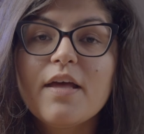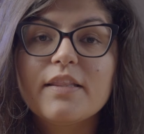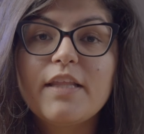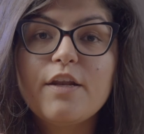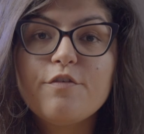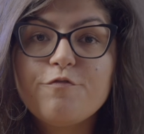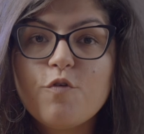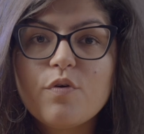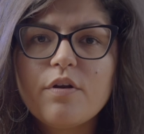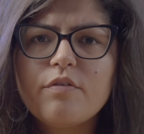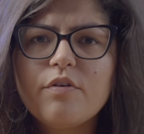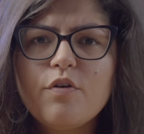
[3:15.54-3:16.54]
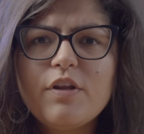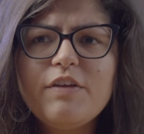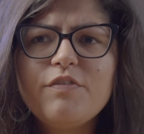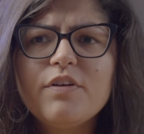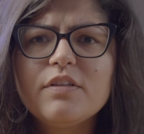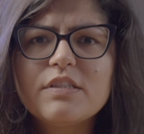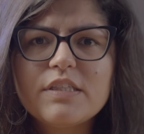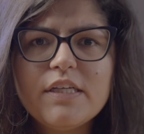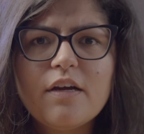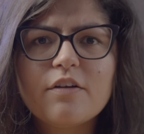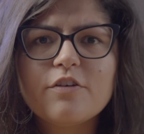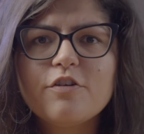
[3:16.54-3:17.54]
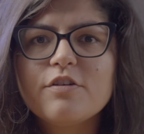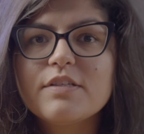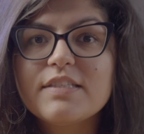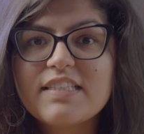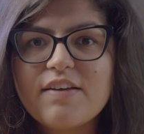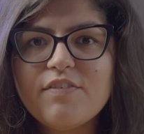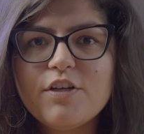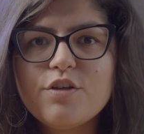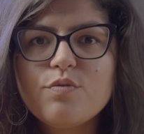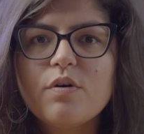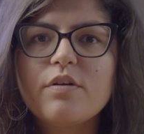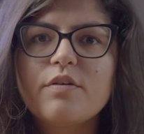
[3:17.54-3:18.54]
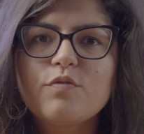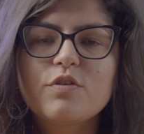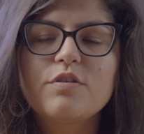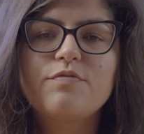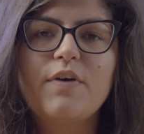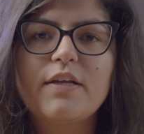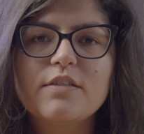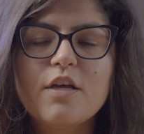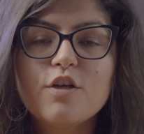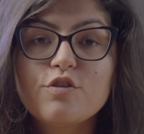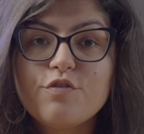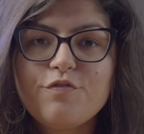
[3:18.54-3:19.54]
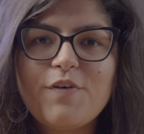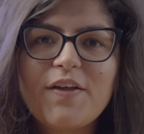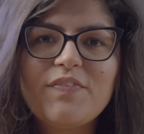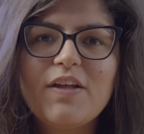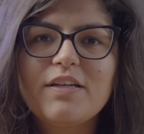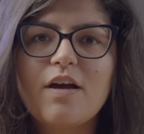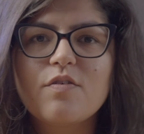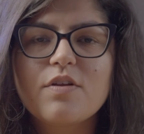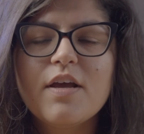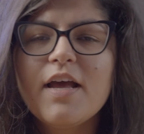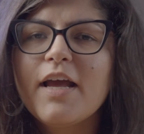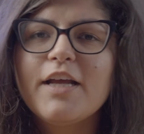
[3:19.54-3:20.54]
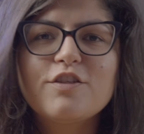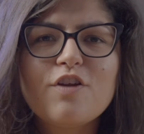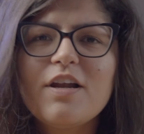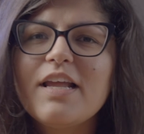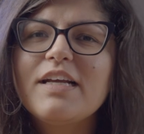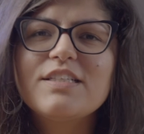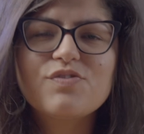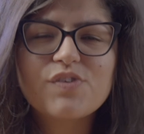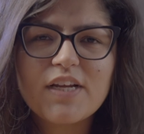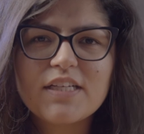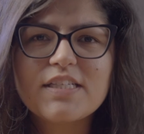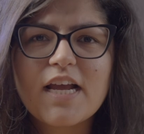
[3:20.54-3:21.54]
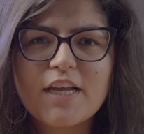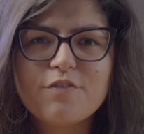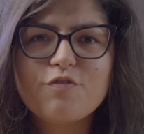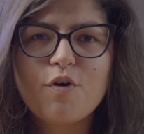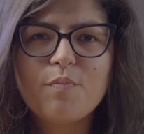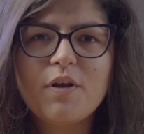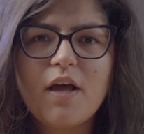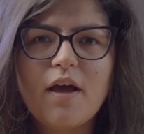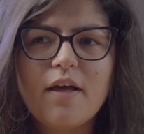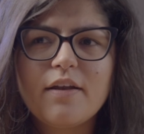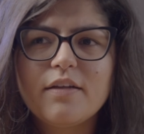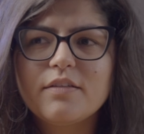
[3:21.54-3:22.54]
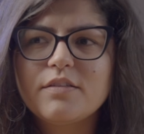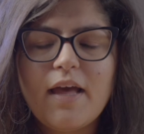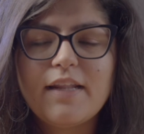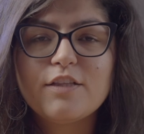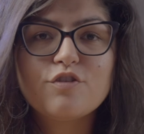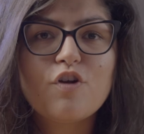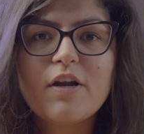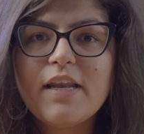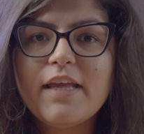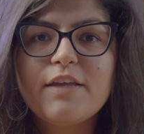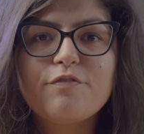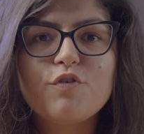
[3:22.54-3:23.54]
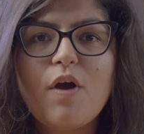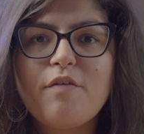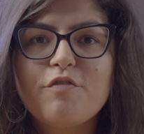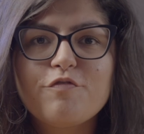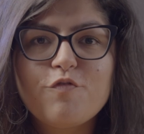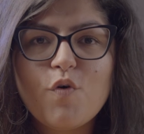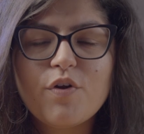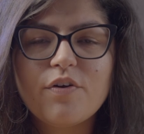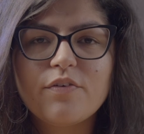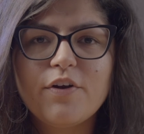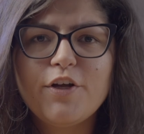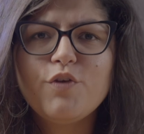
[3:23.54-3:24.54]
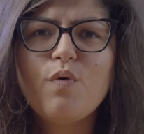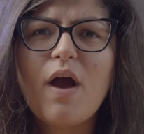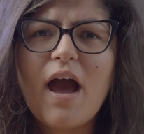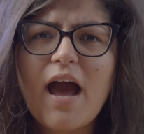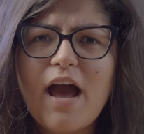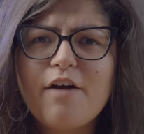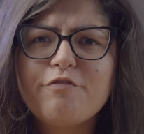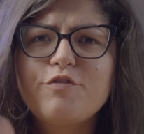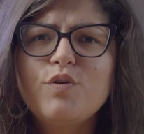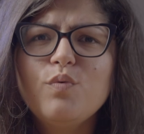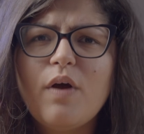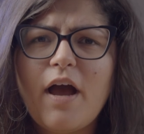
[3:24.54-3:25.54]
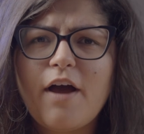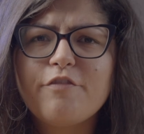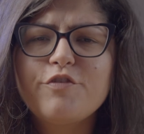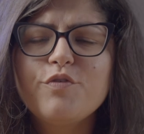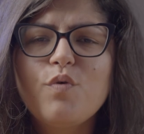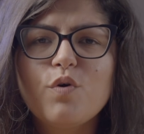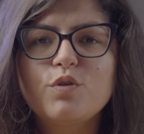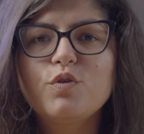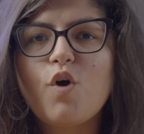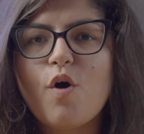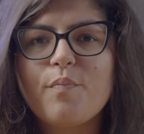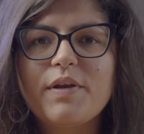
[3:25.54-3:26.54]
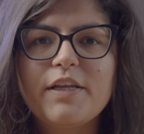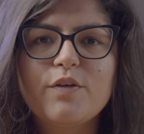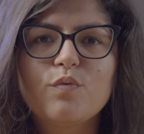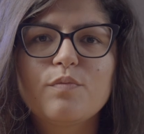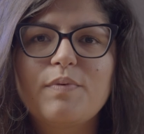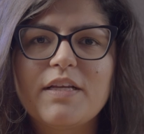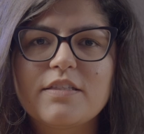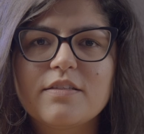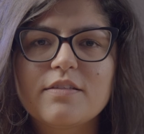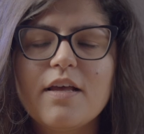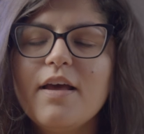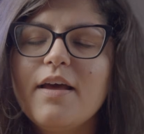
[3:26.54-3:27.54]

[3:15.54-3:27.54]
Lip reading: then a 400 or even a 300 or a 7200 would suffice. So find that out. It's not like a straight jacket formula, and it's not like if you have a 400 you have to go to commonly known places.